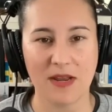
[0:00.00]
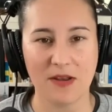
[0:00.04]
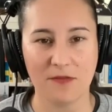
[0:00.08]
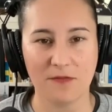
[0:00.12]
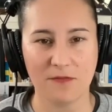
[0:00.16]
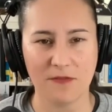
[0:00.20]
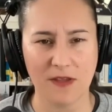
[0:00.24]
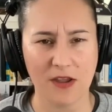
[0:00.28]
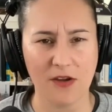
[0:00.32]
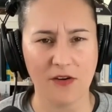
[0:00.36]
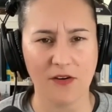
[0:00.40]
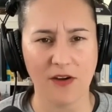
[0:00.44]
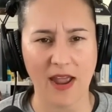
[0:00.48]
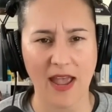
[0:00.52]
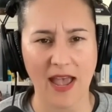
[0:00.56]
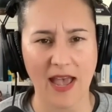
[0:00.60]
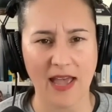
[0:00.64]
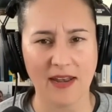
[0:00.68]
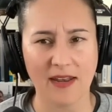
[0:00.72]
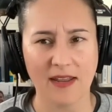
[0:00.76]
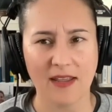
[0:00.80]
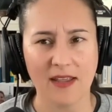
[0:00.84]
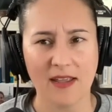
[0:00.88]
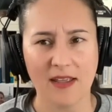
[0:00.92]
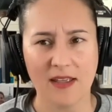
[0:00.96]
to figure
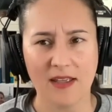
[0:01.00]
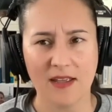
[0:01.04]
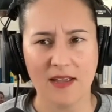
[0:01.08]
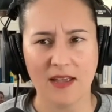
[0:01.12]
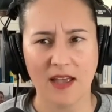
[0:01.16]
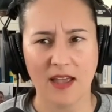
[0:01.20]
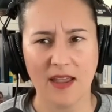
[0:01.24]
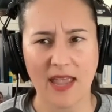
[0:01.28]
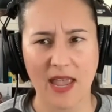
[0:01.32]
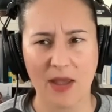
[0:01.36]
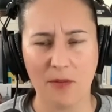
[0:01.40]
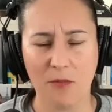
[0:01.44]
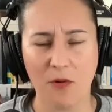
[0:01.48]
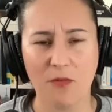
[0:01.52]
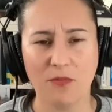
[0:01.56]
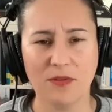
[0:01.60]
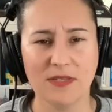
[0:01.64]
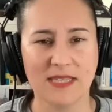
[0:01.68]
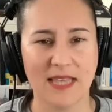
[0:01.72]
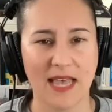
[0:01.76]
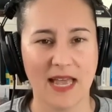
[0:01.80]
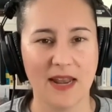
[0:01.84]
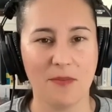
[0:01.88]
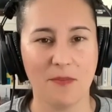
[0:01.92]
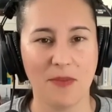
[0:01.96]
out, okay, what
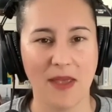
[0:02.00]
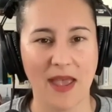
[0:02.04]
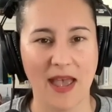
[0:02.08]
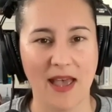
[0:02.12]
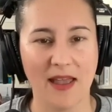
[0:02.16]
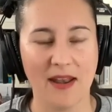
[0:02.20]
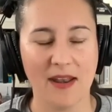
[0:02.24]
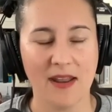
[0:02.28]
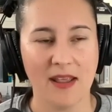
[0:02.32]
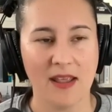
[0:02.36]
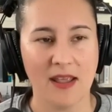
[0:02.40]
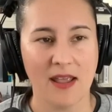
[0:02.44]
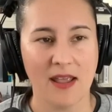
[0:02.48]
was that about?